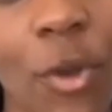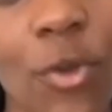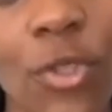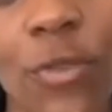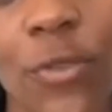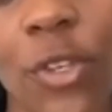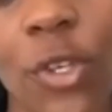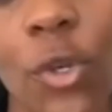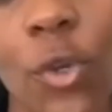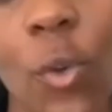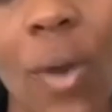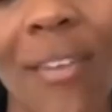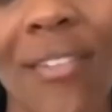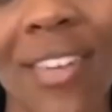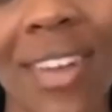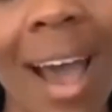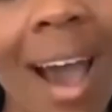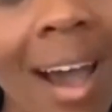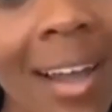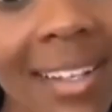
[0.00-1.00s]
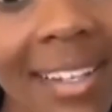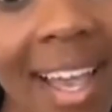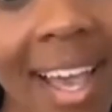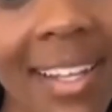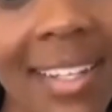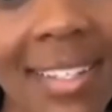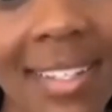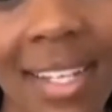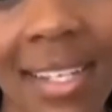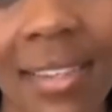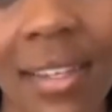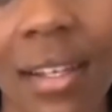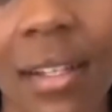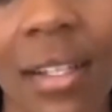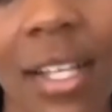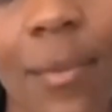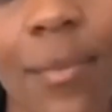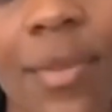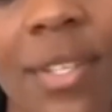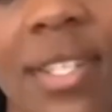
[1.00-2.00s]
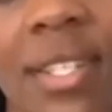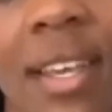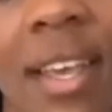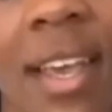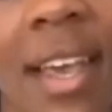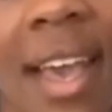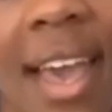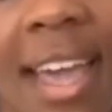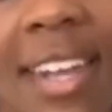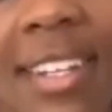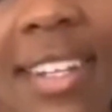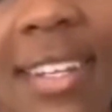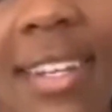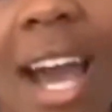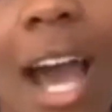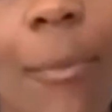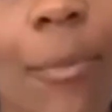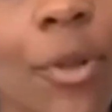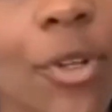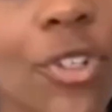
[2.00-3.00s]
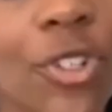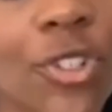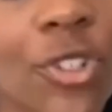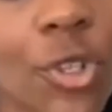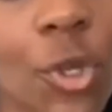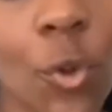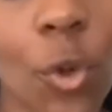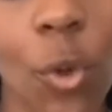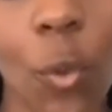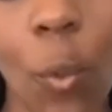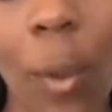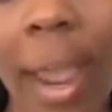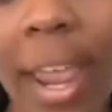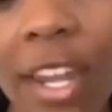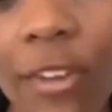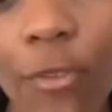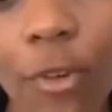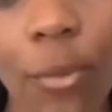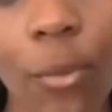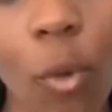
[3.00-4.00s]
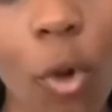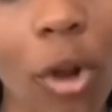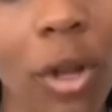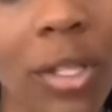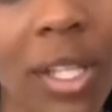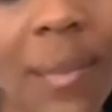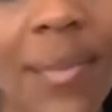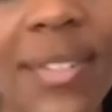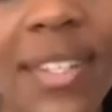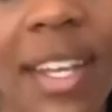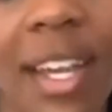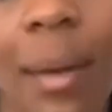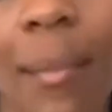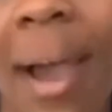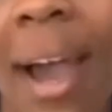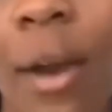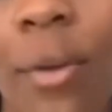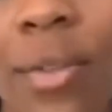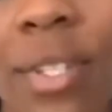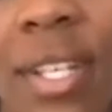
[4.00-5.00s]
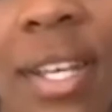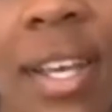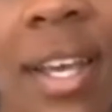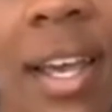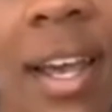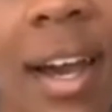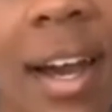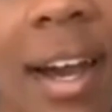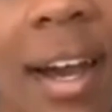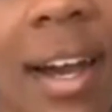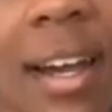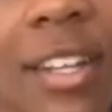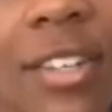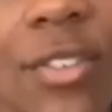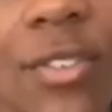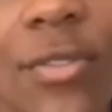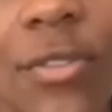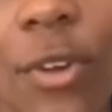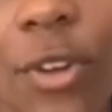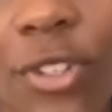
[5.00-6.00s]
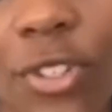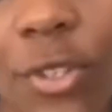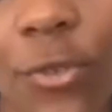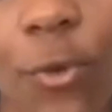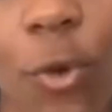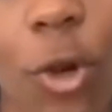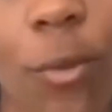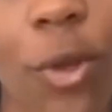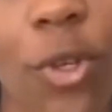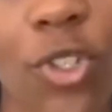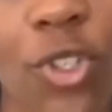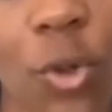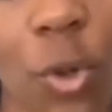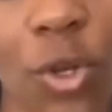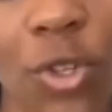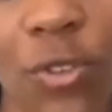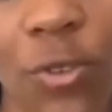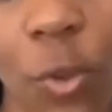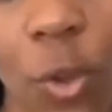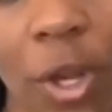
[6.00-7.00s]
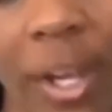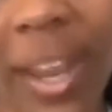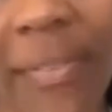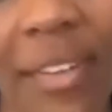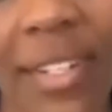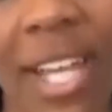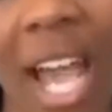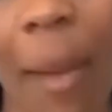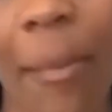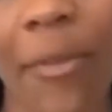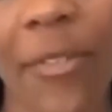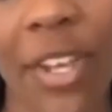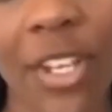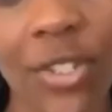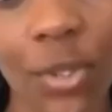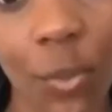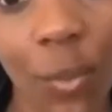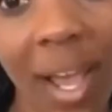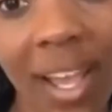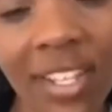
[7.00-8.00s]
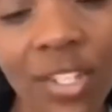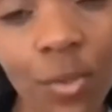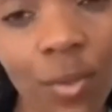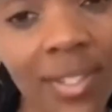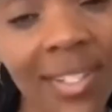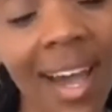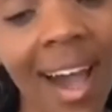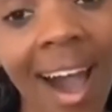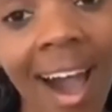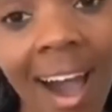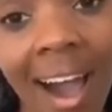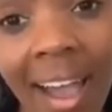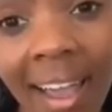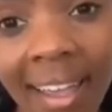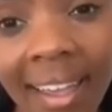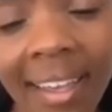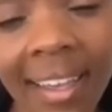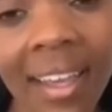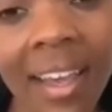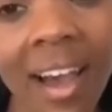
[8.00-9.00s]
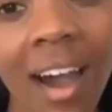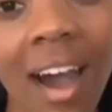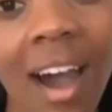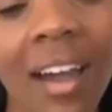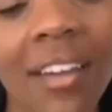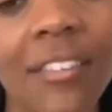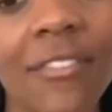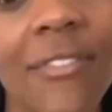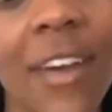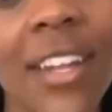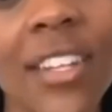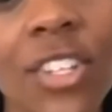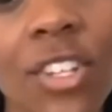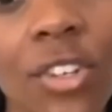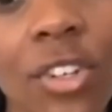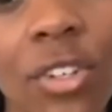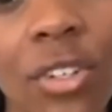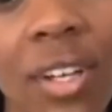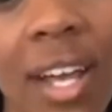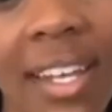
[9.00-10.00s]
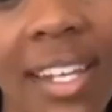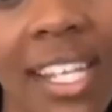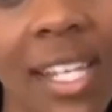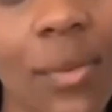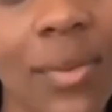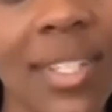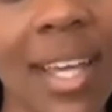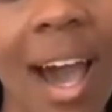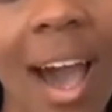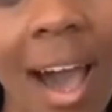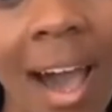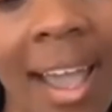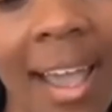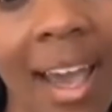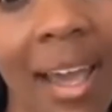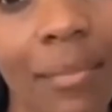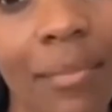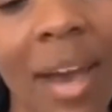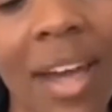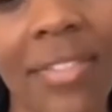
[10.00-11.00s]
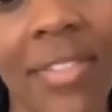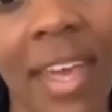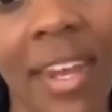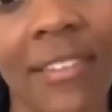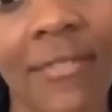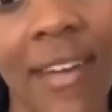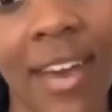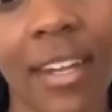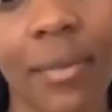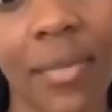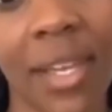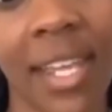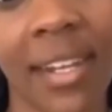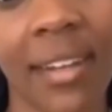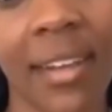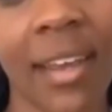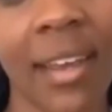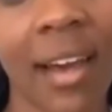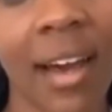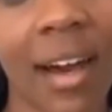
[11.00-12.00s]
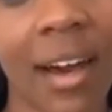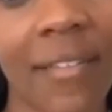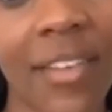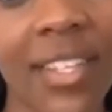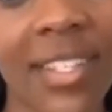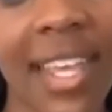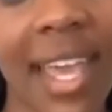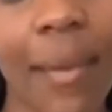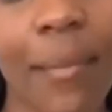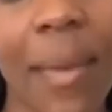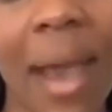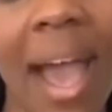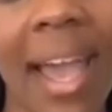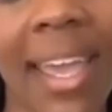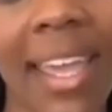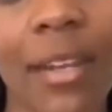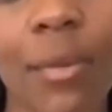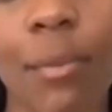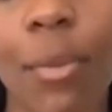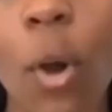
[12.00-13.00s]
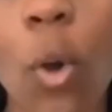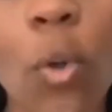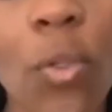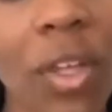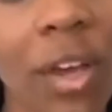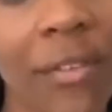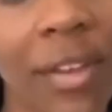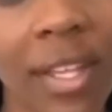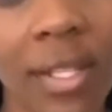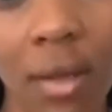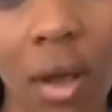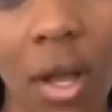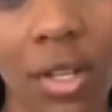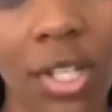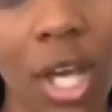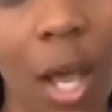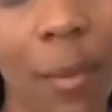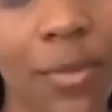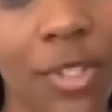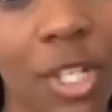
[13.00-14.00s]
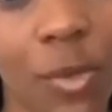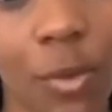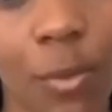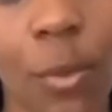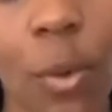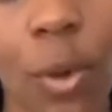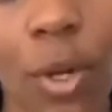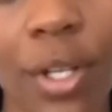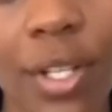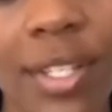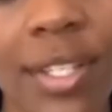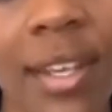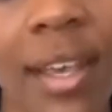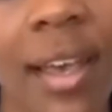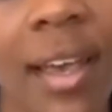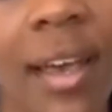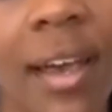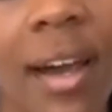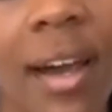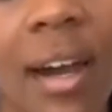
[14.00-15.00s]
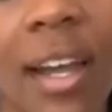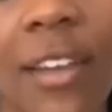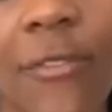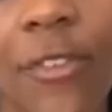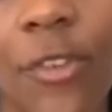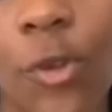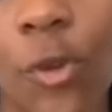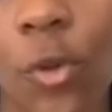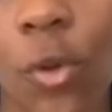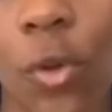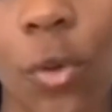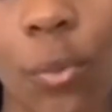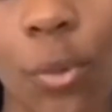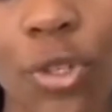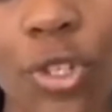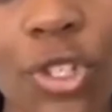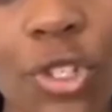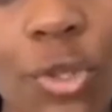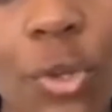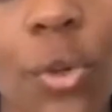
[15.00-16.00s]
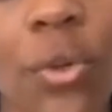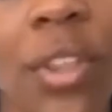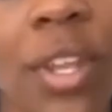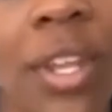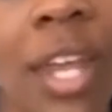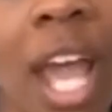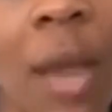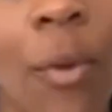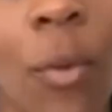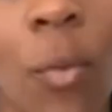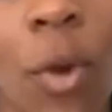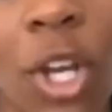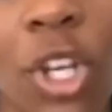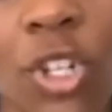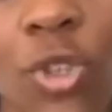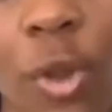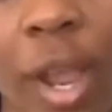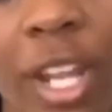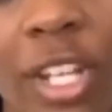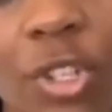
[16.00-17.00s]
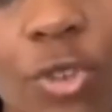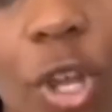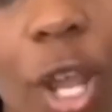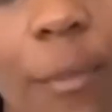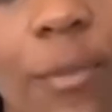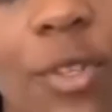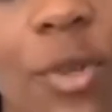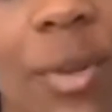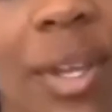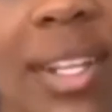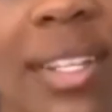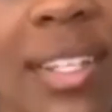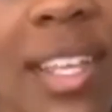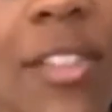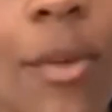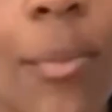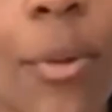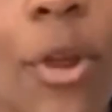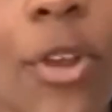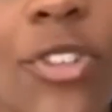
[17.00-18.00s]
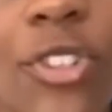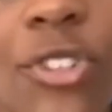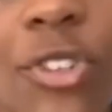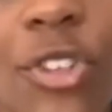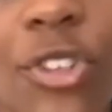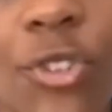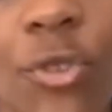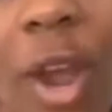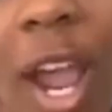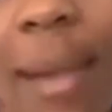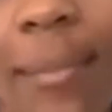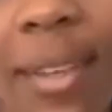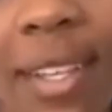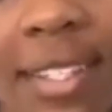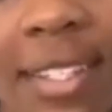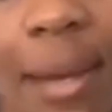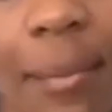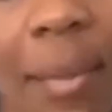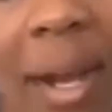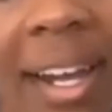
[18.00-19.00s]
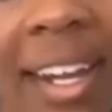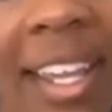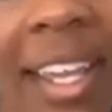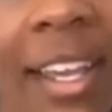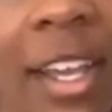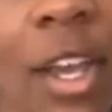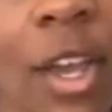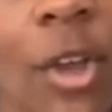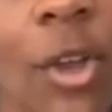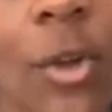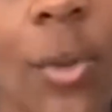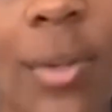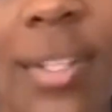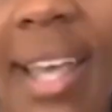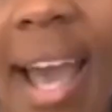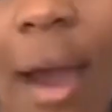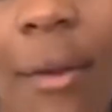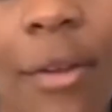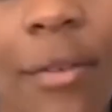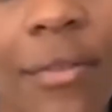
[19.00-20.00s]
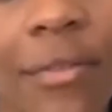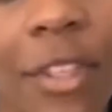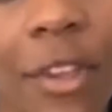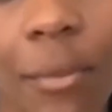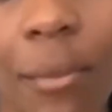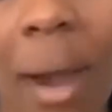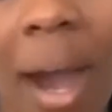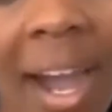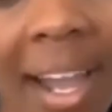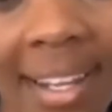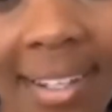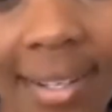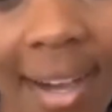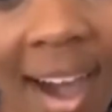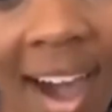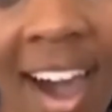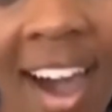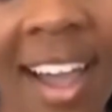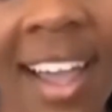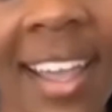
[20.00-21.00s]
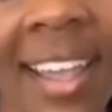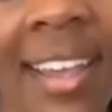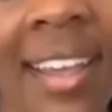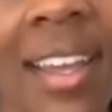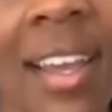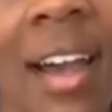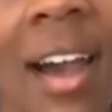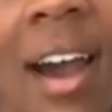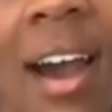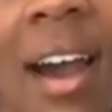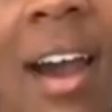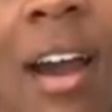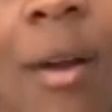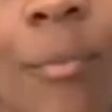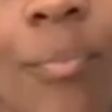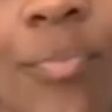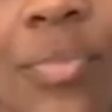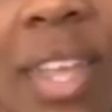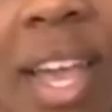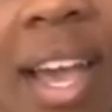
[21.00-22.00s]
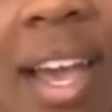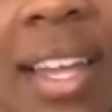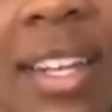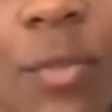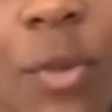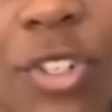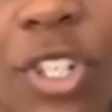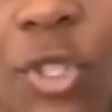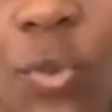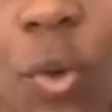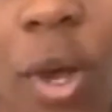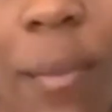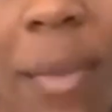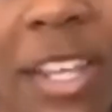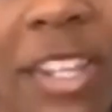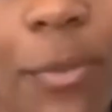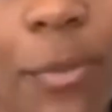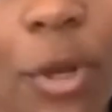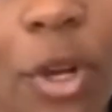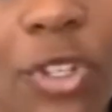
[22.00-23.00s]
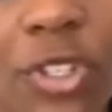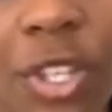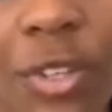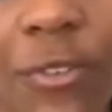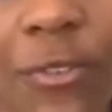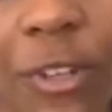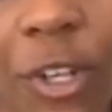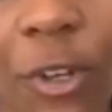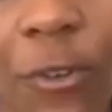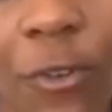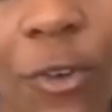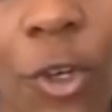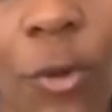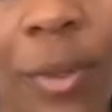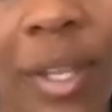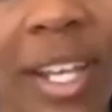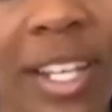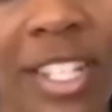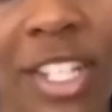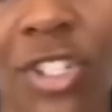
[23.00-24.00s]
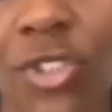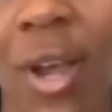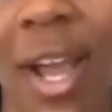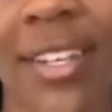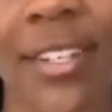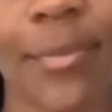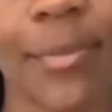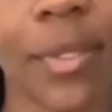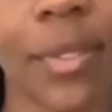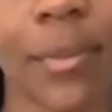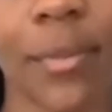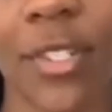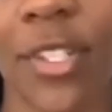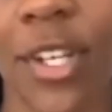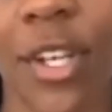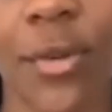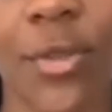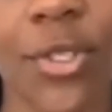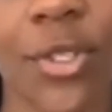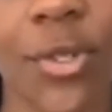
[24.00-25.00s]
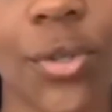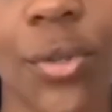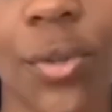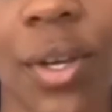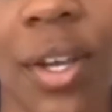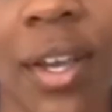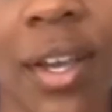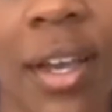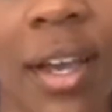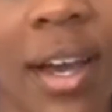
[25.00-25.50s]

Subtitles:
those of you who have not yet seen the clips and did not pursue or wait for more clips to come out, first and foremost, George Floyd at the time of his arrest was high on fentanyl, and he was high on methamphetamine. This came back in both of his autopsy reports. If you pursue the 911 transcript, you can see the person describing somebody who is out of their mind high, and which is what made the person fearful, because he tried to